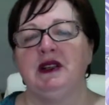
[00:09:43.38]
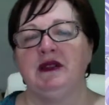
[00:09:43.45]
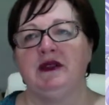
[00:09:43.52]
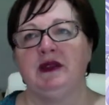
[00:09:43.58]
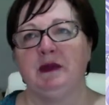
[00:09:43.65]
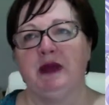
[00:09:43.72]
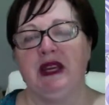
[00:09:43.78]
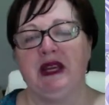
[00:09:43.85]

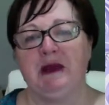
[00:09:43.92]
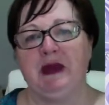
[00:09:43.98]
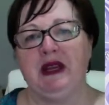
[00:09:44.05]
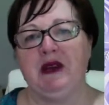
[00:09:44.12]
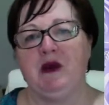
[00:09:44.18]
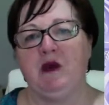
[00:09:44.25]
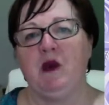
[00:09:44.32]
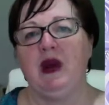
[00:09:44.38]
for me to be
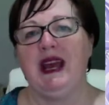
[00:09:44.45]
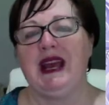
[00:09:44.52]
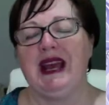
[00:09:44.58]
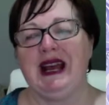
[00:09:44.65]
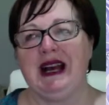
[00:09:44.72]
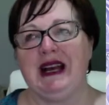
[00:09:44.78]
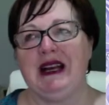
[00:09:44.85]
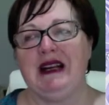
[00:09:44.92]

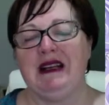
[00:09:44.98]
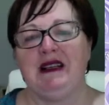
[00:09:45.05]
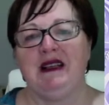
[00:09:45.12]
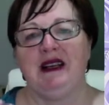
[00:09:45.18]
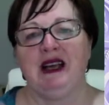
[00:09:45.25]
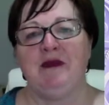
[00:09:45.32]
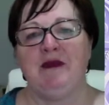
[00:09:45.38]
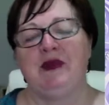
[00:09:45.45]
aware
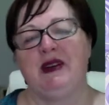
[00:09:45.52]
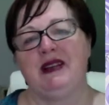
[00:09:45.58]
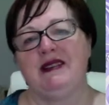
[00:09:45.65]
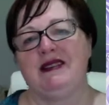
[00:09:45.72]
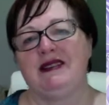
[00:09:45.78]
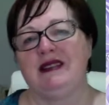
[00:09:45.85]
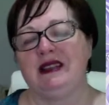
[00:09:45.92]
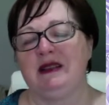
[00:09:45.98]
and
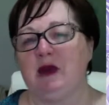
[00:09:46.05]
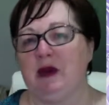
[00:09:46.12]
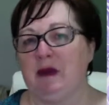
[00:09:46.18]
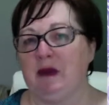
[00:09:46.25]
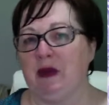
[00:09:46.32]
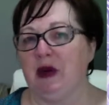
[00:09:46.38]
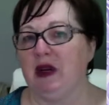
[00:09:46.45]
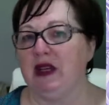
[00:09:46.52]
present in my
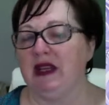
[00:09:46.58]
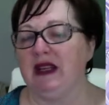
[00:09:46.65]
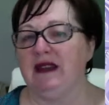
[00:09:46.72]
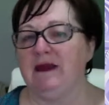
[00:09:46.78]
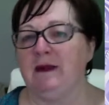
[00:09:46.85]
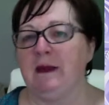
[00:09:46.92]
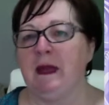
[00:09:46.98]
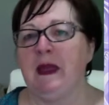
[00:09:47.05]

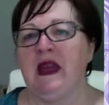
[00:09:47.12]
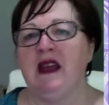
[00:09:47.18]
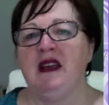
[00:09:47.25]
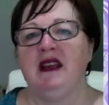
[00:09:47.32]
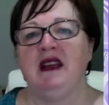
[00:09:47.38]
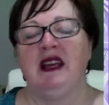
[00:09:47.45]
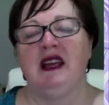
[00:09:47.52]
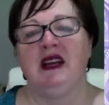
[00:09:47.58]
body.
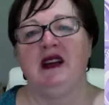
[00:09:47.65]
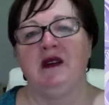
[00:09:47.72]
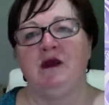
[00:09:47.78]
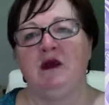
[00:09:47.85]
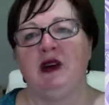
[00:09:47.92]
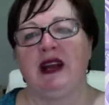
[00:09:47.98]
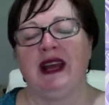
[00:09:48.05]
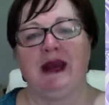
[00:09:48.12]
Now,
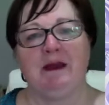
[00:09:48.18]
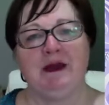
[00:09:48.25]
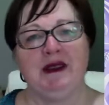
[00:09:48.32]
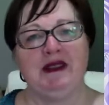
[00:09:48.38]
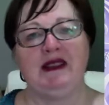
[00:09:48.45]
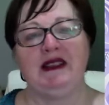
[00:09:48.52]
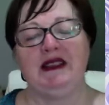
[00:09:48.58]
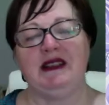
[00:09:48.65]
what
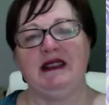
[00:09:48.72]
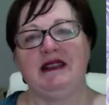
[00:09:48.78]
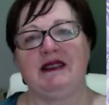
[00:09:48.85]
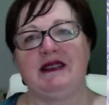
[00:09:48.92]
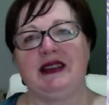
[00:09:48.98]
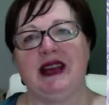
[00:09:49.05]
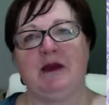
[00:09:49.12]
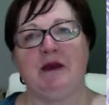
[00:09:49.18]
happens
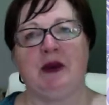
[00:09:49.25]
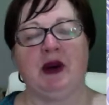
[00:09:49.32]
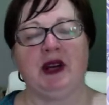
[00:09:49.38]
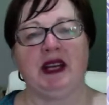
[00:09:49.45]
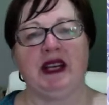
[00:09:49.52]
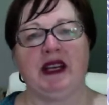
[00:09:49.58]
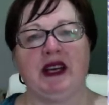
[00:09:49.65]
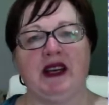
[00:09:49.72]
is our
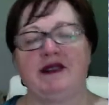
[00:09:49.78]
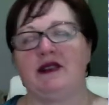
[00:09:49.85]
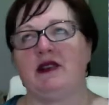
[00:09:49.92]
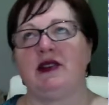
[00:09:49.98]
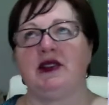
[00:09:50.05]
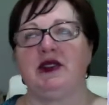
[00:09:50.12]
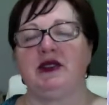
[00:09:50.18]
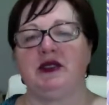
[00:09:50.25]
body goes,
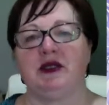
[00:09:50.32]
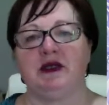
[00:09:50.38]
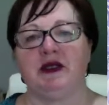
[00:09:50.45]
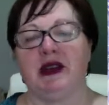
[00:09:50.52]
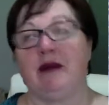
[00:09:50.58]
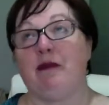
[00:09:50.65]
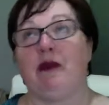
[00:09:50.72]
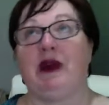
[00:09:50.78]
oh, you're
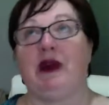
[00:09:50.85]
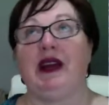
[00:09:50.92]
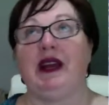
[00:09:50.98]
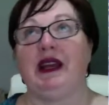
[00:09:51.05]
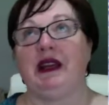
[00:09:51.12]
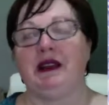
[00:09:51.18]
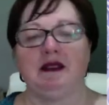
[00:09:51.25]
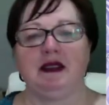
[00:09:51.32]
doing, our
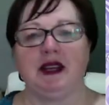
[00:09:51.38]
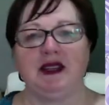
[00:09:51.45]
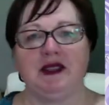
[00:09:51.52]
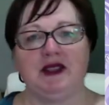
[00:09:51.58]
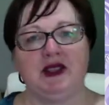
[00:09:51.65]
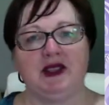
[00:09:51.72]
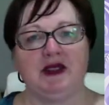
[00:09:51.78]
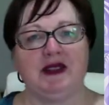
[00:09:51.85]
brain
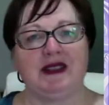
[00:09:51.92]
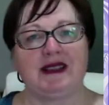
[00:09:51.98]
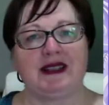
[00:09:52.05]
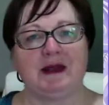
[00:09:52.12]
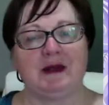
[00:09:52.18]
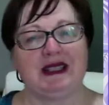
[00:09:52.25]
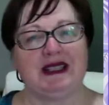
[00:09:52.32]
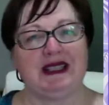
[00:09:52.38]
goes, you're doing
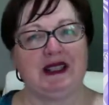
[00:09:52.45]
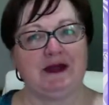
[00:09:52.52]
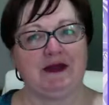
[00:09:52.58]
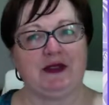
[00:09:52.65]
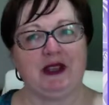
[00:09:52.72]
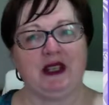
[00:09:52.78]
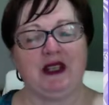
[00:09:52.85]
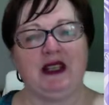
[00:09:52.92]
something
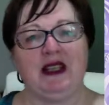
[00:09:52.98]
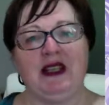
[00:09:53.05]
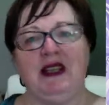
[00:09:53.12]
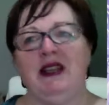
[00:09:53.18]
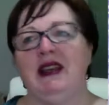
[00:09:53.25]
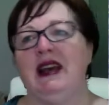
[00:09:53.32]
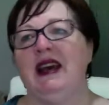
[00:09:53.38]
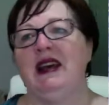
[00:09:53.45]
different,
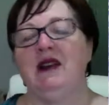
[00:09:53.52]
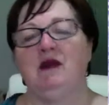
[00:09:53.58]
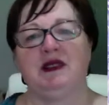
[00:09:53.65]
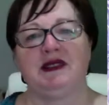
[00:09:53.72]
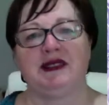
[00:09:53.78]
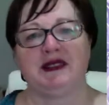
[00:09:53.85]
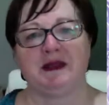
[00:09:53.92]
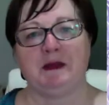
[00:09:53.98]
and it
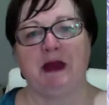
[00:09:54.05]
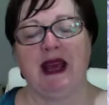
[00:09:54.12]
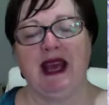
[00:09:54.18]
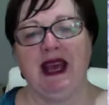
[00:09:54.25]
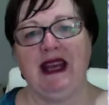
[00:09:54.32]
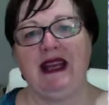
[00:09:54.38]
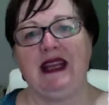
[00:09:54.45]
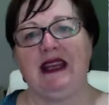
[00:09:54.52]
wants to
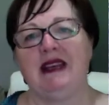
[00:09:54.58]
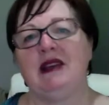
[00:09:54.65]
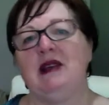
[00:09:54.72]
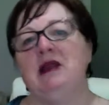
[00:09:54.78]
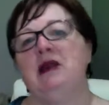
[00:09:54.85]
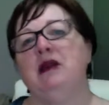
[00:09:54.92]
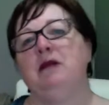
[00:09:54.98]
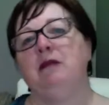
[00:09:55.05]
panic.
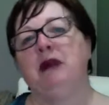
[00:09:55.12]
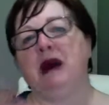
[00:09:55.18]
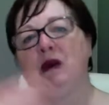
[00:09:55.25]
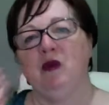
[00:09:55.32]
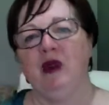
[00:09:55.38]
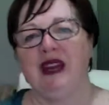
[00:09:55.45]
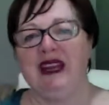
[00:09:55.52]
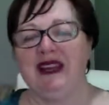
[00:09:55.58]

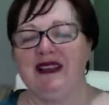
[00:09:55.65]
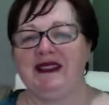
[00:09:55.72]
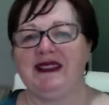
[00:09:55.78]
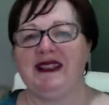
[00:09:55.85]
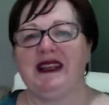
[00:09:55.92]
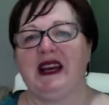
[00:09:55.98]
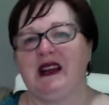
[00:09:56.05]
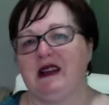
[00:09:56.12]
But we as
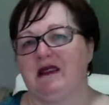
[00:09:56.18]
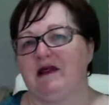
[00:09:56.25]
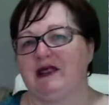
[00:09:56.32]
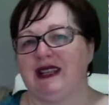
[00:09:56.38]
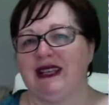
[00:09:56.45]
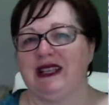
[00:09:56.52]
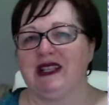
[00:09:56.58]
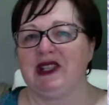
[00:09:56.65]
the adult
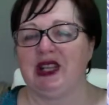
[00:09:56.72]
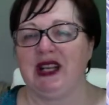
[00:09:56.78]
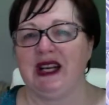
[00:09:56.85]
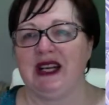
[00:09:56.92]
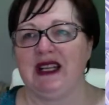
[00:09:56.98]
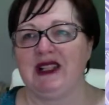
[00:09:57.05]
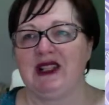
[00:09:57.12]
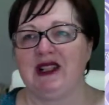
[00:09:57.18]
take
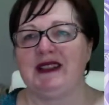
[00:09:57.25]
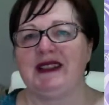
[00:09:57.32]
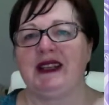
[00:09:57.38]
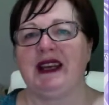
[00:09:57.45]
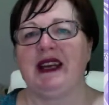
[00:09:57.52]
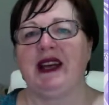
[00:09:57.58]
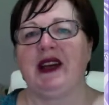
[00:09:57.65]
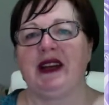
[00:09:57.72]
charge and
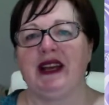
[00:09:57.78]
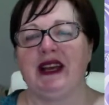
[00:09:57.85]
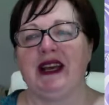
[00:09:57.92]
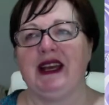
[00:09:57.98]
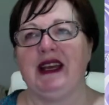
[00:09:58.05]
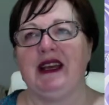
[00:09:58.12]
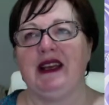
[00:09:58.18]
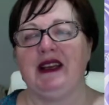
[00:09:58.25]
say,
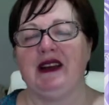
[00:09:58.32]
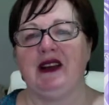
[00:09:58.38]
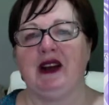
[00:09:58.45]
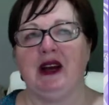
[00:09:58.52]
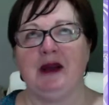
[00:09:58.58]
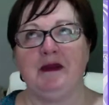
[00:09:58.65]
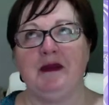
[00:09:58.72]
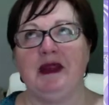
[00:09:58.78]
okay,
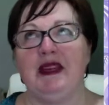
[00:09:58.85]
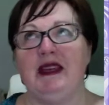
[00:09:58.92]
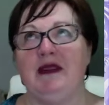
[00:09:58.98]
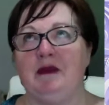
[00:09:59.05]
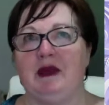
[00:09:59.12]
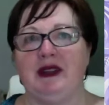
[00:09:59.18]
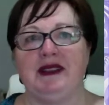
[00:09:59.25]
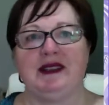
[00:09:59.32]
I'm
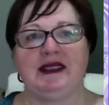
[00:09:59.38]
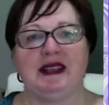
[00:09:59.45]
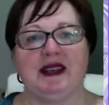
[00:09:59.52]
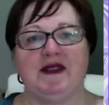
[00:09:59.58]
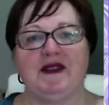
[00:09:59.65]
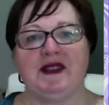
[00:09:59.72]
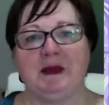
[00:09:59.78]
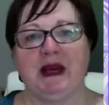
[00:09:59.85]
in my
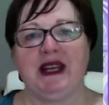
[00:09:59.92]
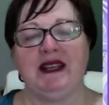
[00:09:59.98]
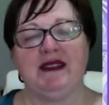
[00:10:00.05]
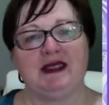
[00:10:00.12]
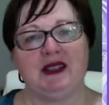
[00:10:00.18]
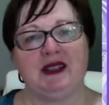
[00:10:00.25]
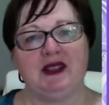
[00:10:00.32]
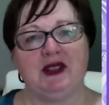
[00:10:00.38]
safe space.
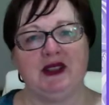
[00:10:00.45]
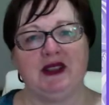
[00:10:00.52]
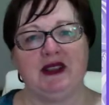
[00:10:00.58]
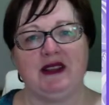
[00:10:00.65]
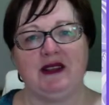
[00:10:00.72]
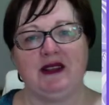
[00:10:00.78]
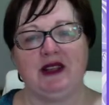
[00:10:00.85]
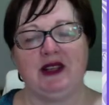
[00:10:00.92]
So do
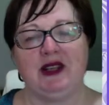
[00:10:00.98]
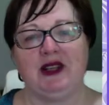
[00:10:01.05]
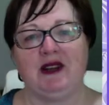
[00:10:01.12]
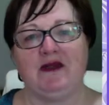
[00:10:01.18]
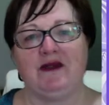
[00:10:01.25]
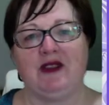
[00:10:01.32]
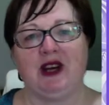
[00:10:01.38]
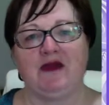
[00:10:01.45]
the, you know,
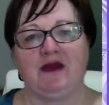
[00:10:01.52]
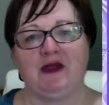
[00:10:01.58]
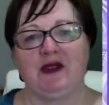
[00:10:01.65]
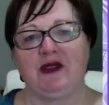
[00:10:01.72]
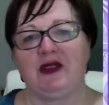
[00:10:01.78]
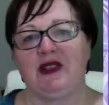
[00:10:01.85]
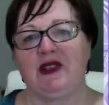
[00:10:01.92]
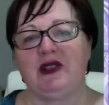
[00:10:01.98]
5, 4,
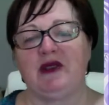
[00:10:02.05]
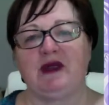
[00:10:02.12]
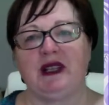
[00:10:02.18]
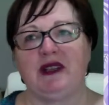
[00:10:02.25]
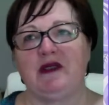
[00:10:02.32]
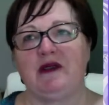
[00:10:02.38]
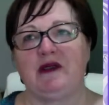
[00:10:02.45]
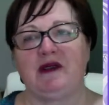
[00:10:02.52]
3, 2,
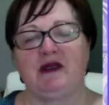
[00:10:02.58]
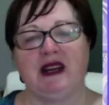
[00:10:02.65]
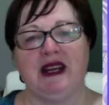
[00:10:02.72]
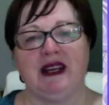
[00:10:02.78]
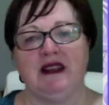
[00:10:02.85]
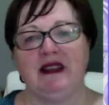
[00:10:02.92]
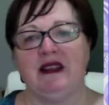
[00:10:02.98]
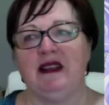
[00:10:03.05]
1, look
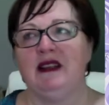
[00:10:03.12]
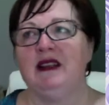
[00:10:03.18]
around,